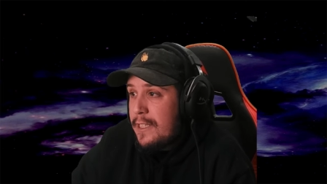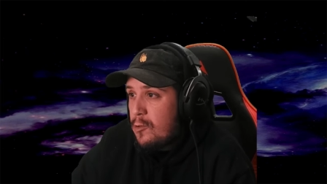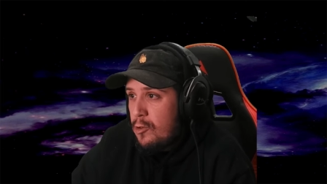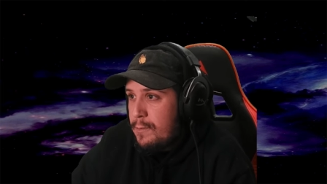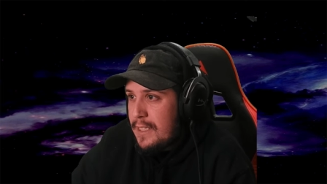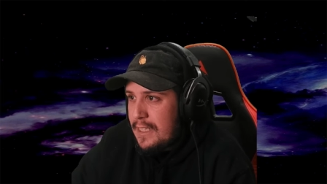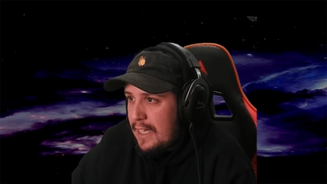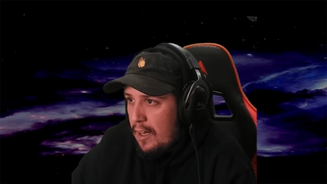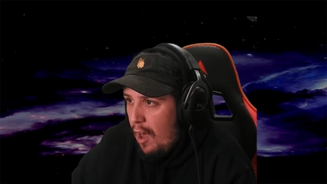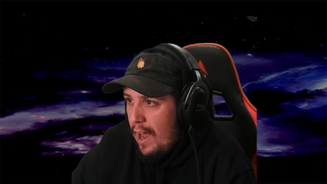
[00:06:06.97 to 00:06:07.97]
best groups to
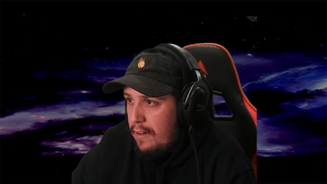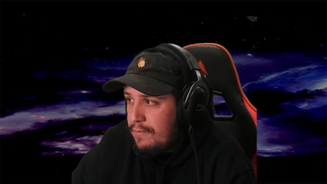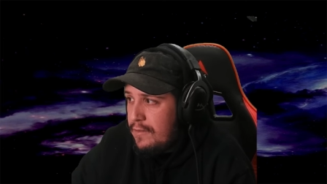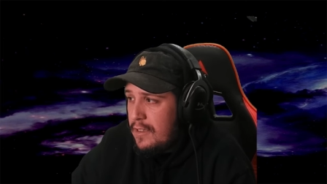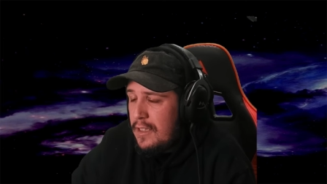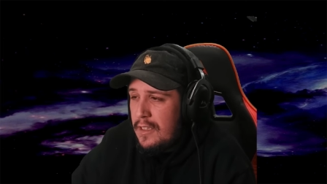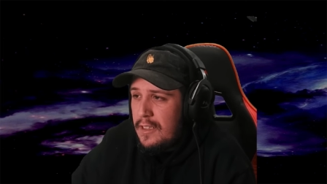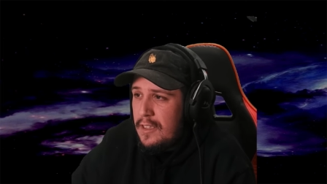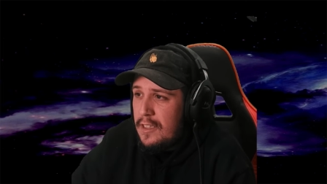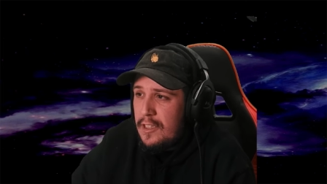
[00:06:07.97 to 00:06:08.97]
see live.
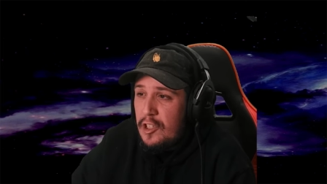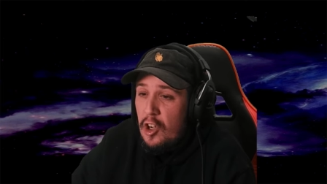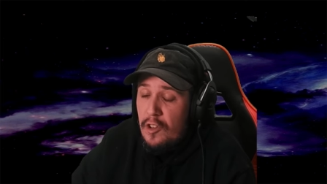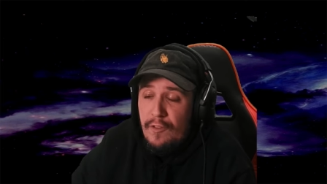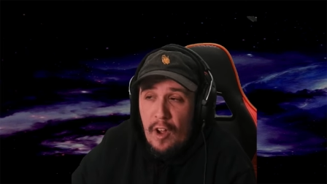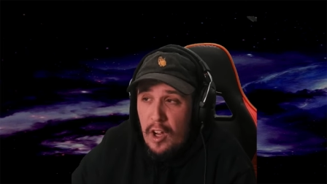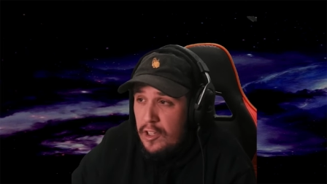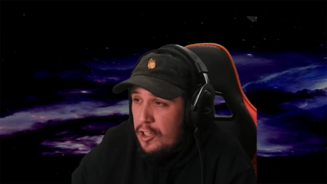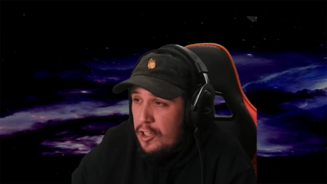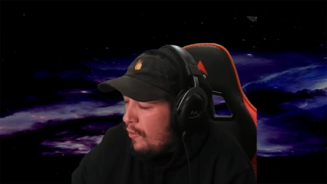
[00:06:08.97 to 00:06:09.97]
You got
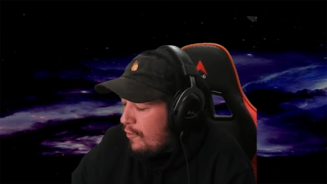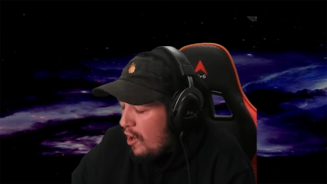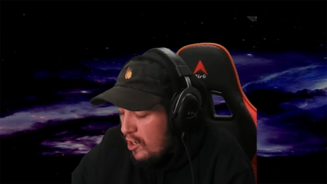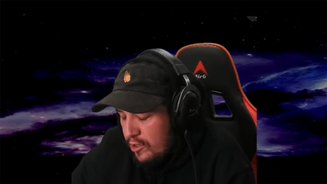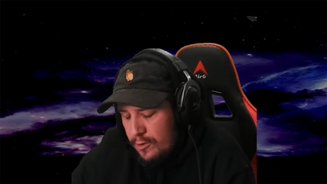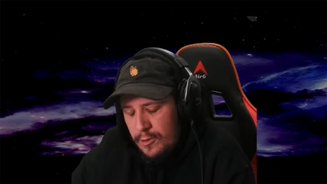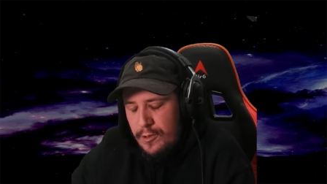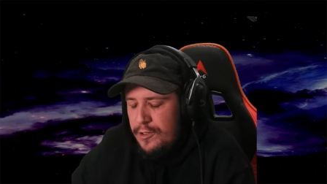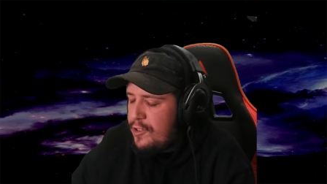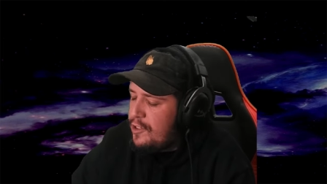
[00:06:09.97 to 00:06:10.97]

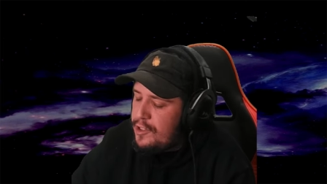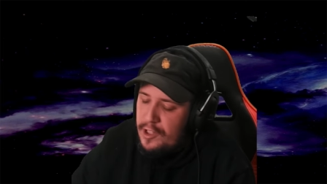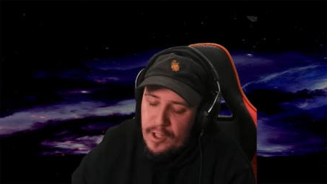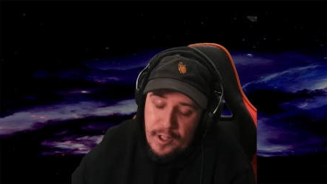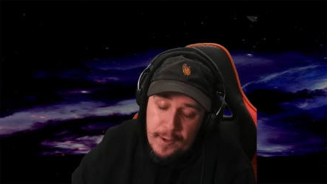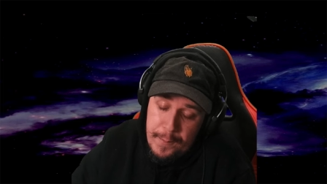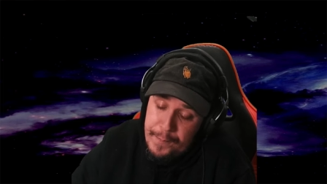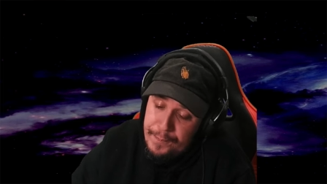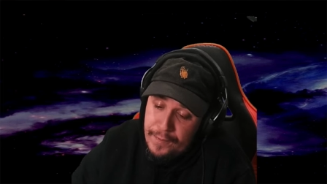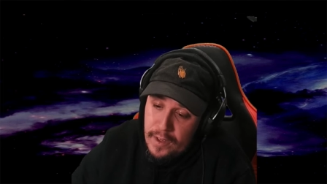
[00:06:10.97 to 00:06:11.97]
vocals, you got
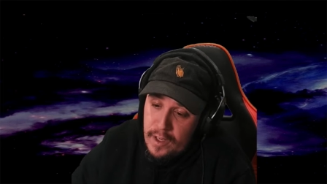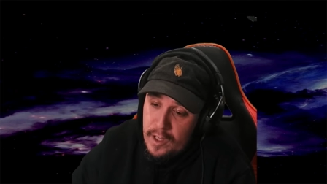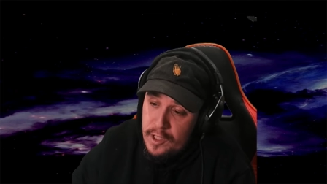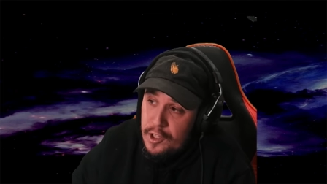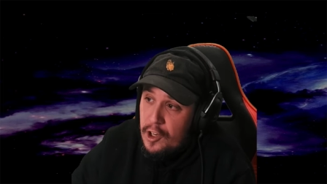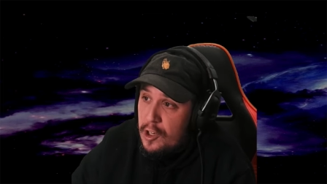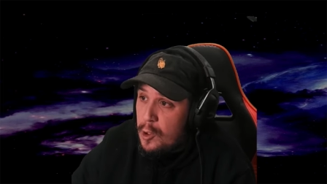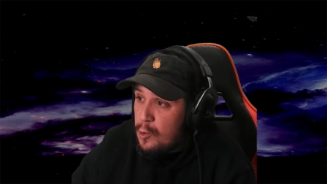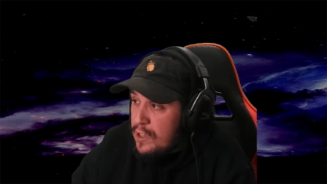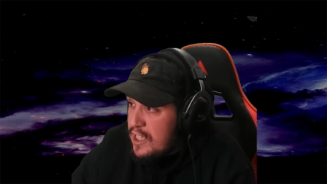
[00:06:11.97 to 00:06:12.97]

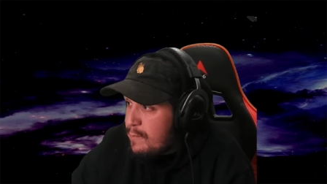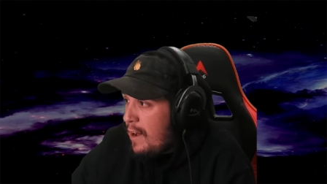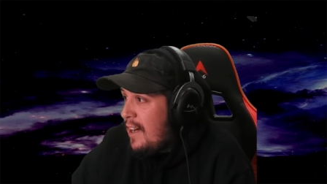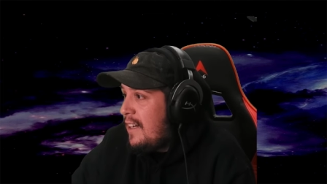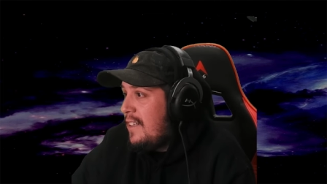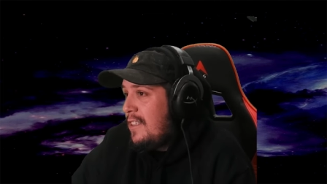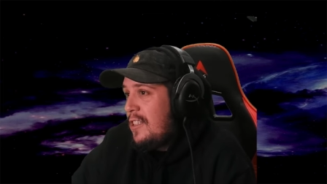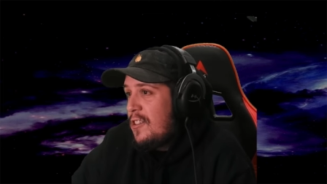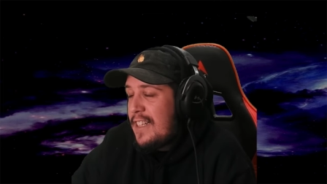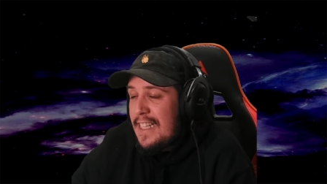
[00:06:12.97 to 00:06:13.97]
charisma,
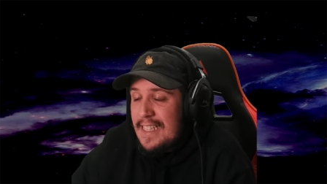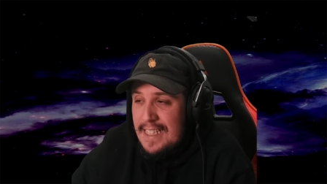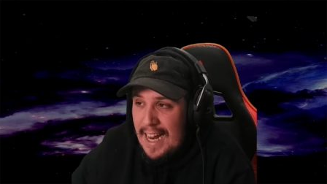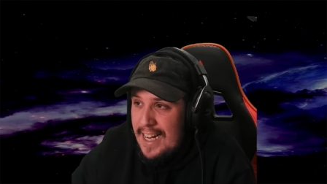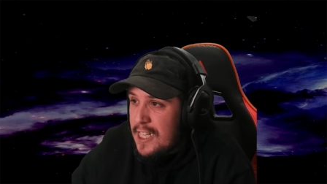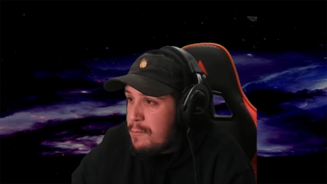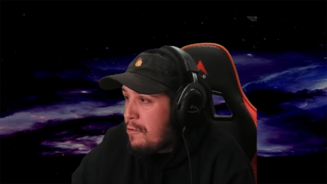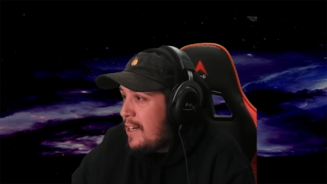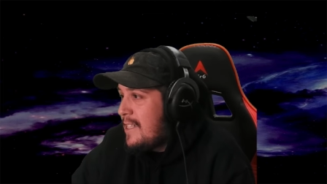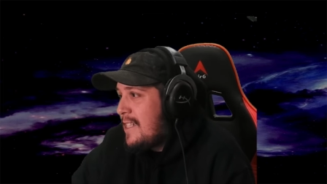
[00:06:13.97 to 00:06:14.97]
you got their stage
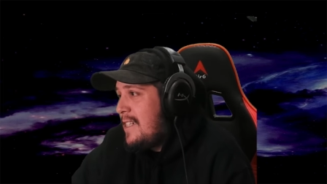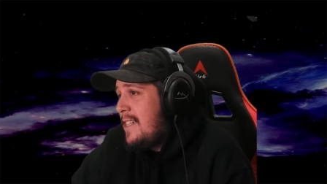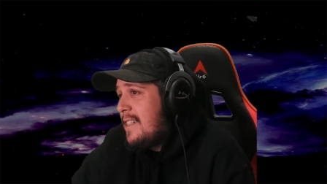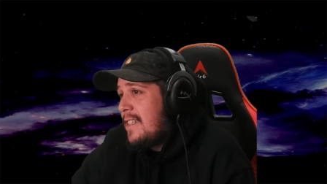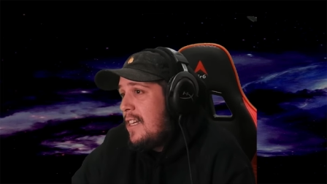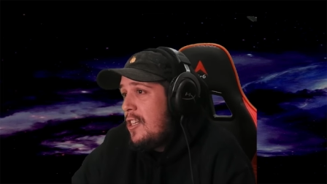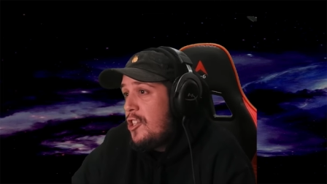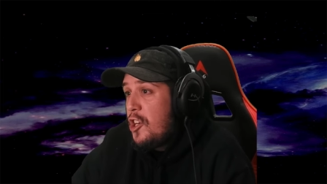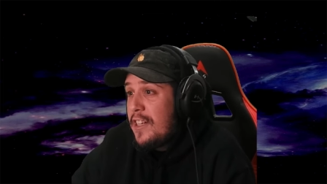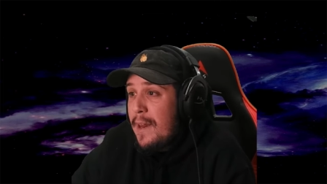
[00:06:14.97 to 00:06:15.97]
presence,
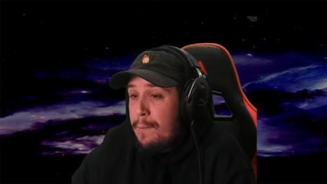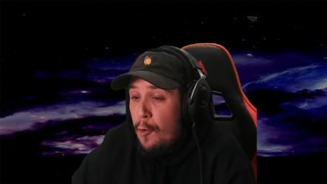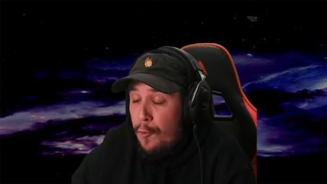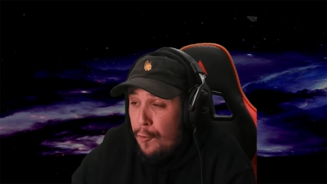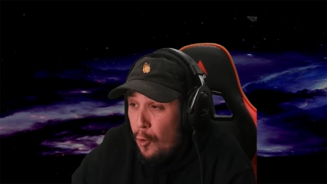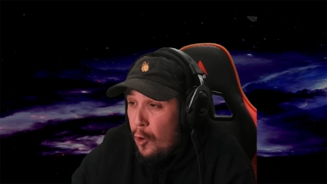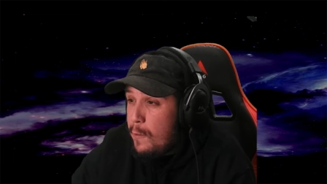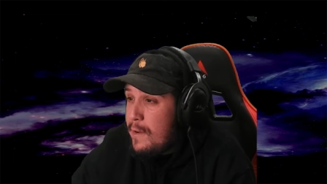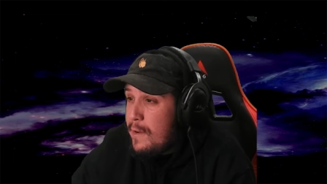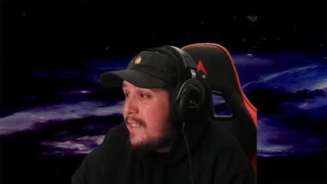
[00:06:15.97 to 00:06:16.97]
you got their
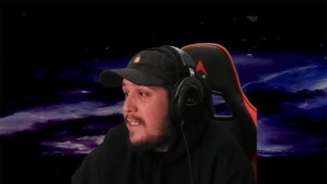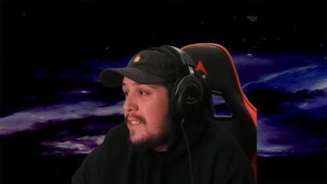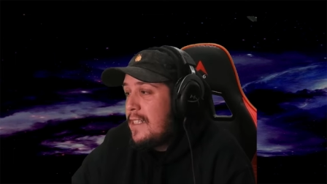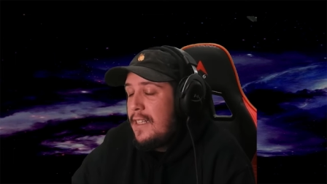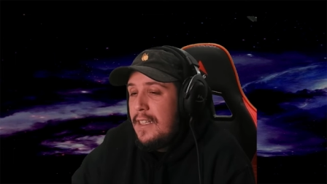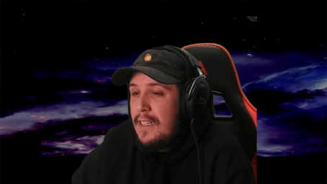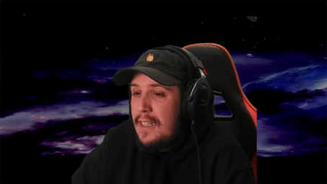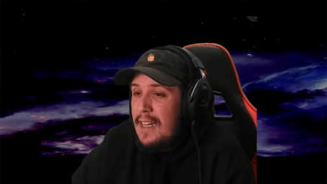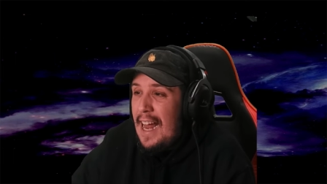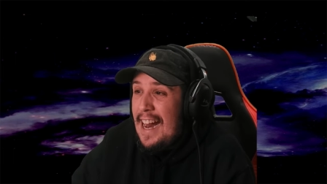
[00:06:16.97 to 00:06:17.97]
performance.
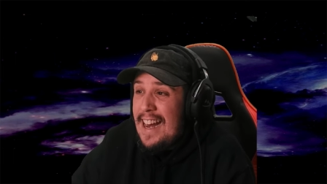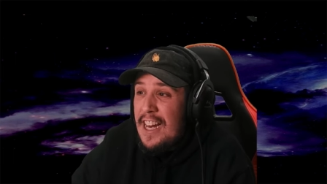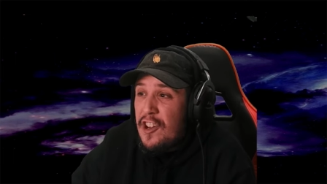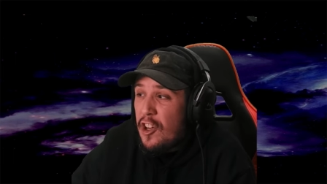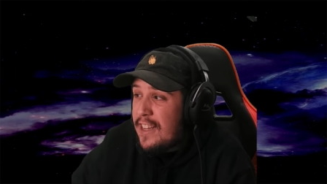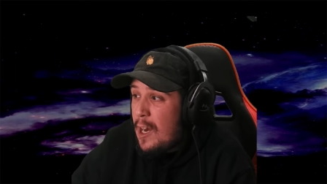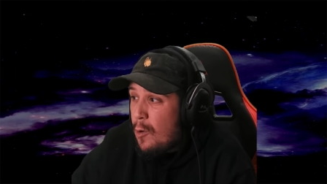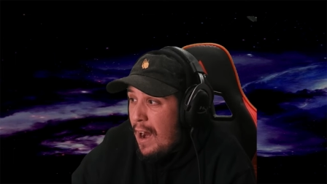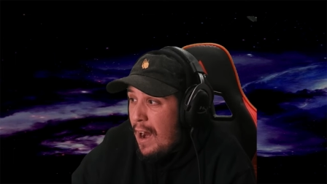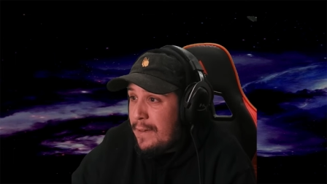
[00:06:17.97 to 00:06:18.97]
And then you got their
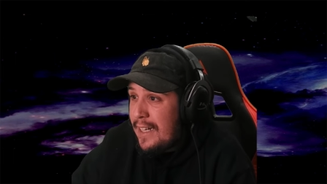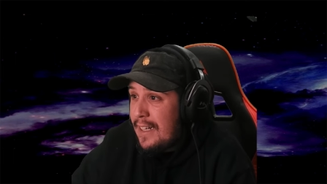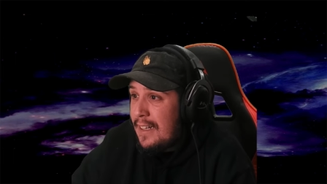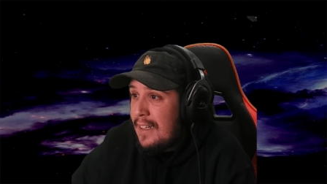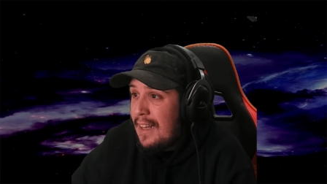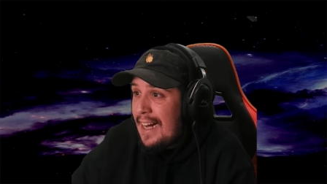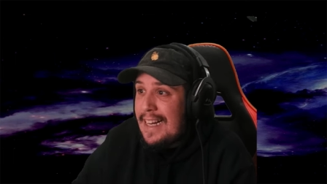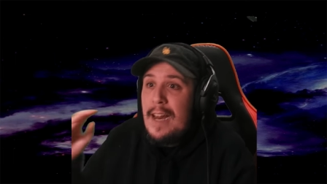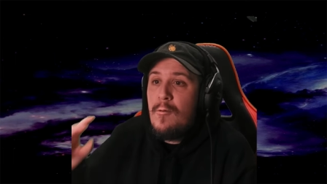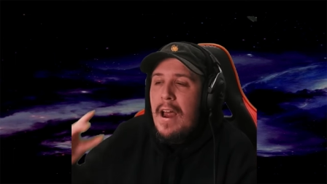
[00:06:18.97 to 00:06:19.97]
rapping. Like,
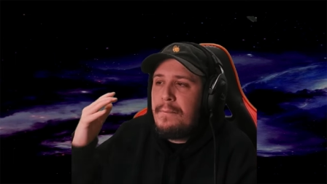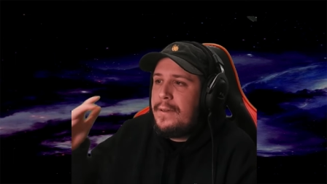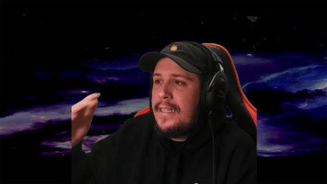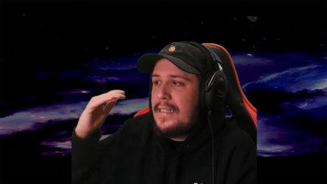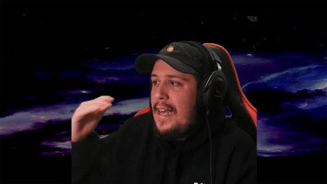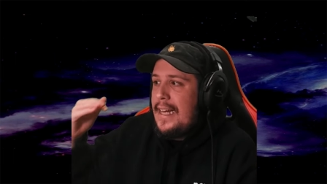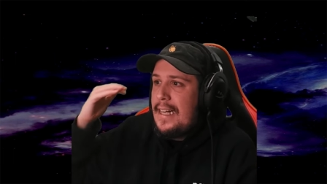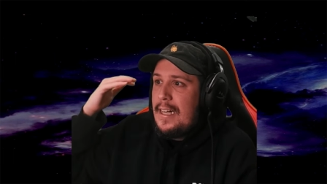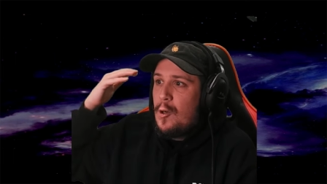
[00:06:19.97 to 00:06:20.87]
their rapping's like